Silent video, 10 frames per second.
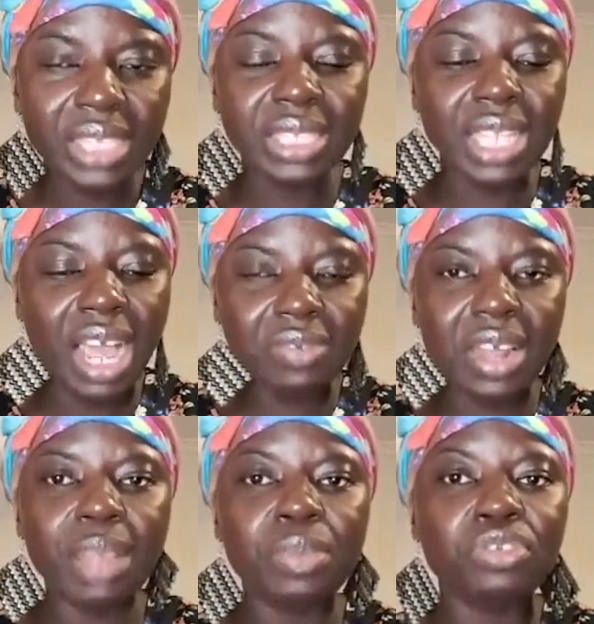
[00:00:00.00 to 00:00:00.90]
Until
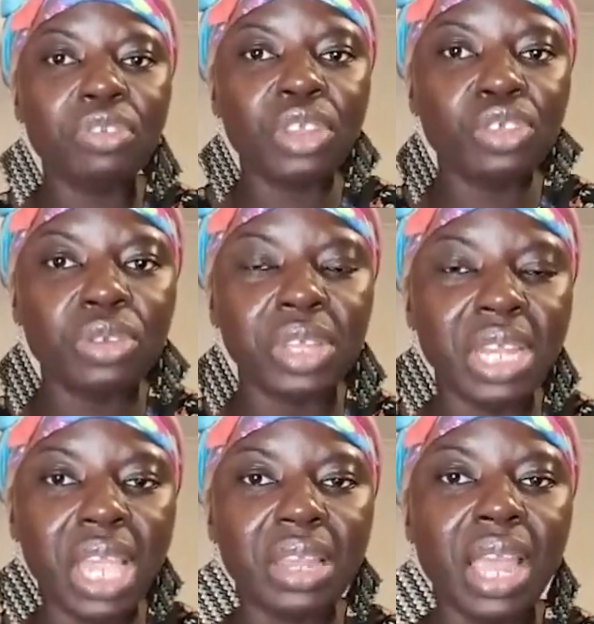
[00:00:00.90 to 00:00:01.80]
that plan between you,
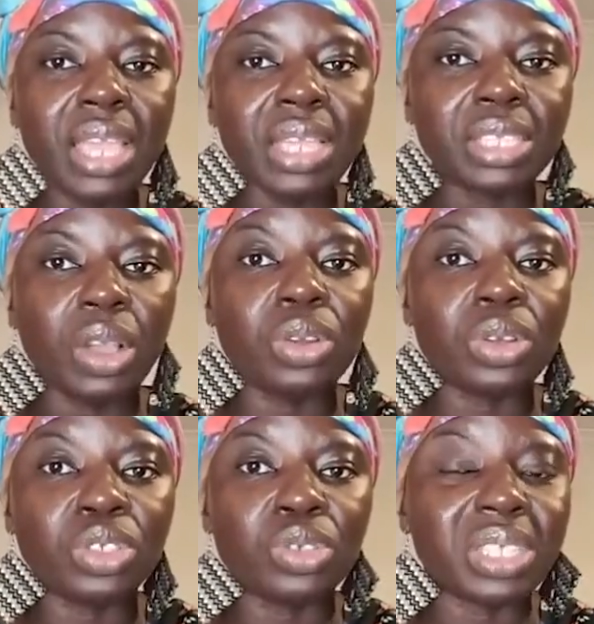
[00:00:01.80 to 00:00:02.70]
either you like it
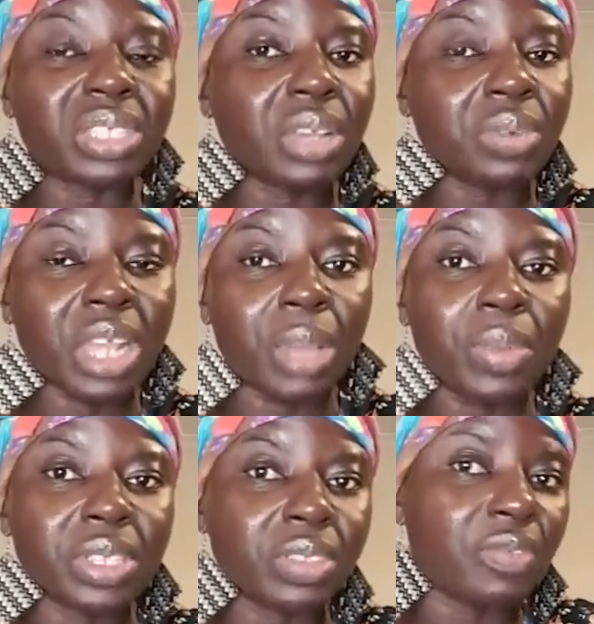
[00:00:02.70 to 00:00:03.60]
or not, you are stuck with
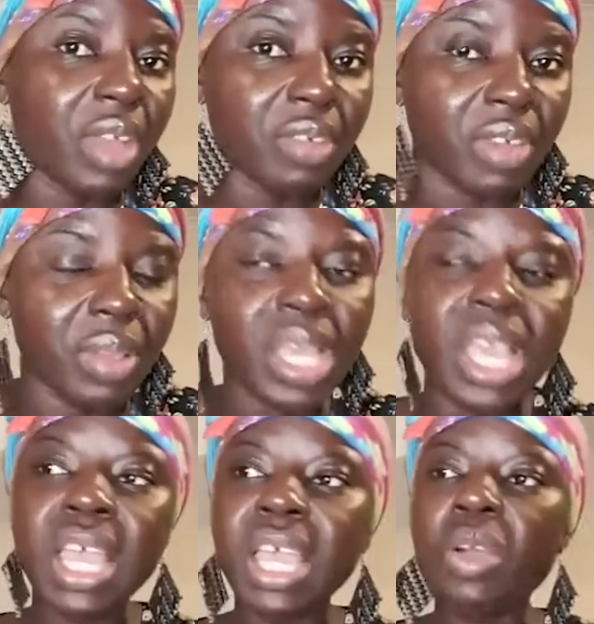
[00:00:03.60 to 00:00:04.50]
that person forever.
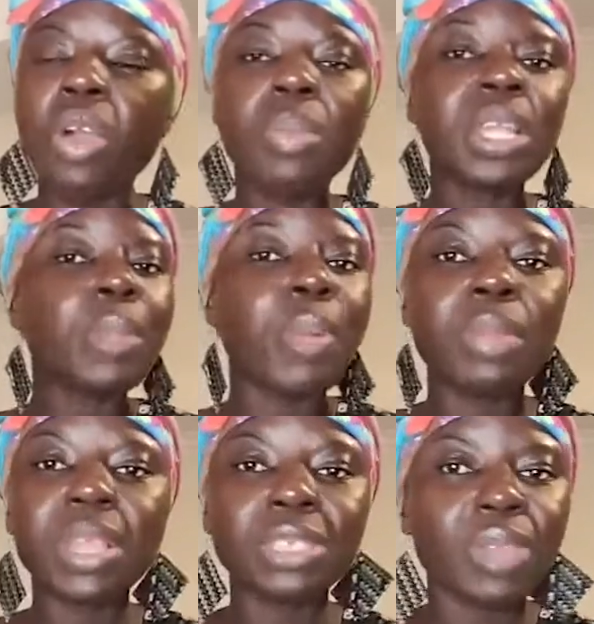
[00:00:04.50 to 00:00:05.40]

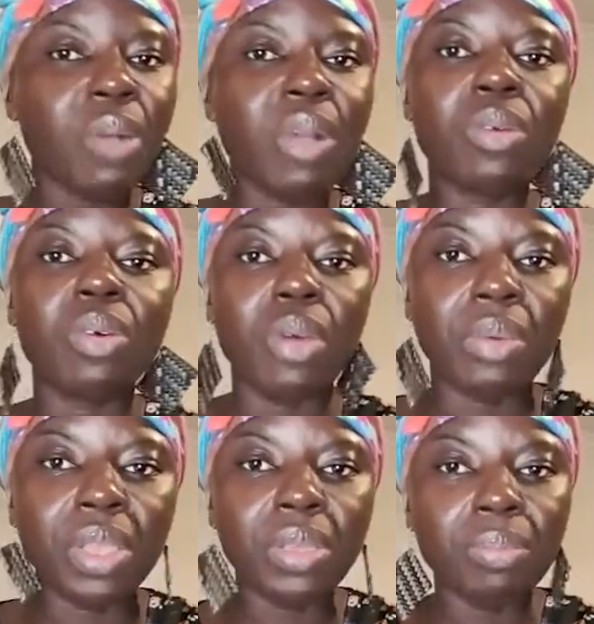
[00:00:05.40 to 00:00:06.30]

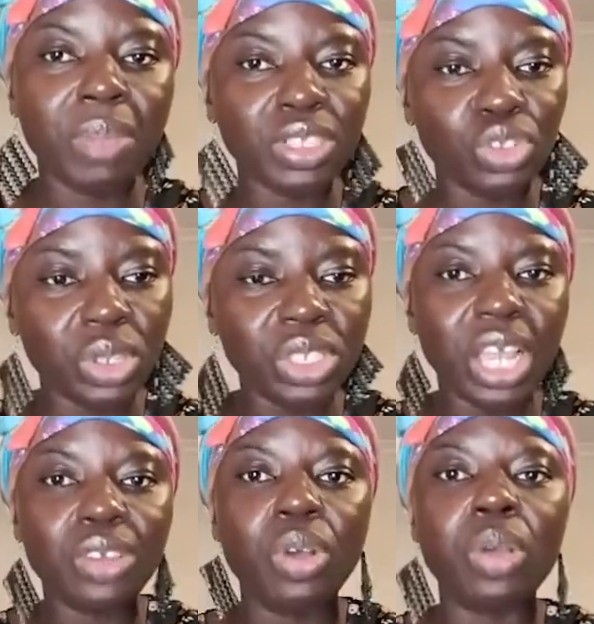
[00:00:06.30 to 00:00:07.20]
But your
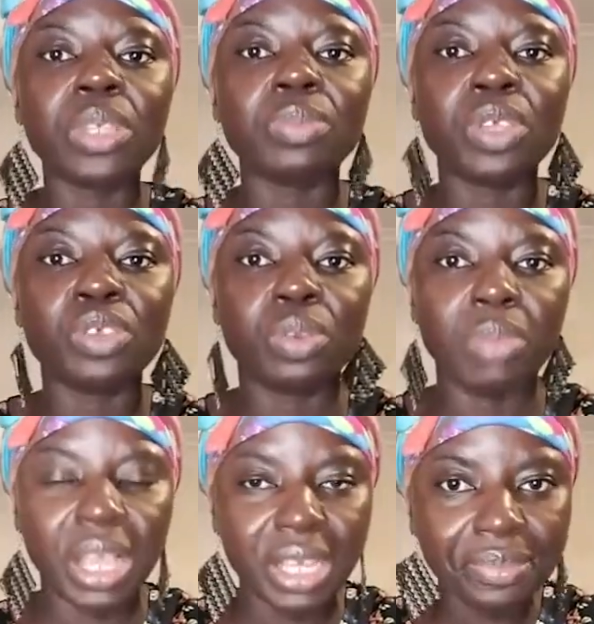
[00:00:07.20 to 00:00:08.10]
child will always bring
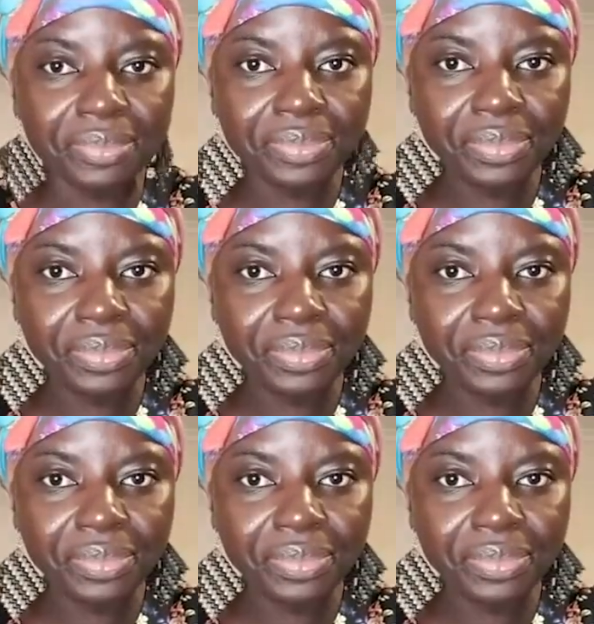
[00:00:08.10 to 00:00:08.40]
you back.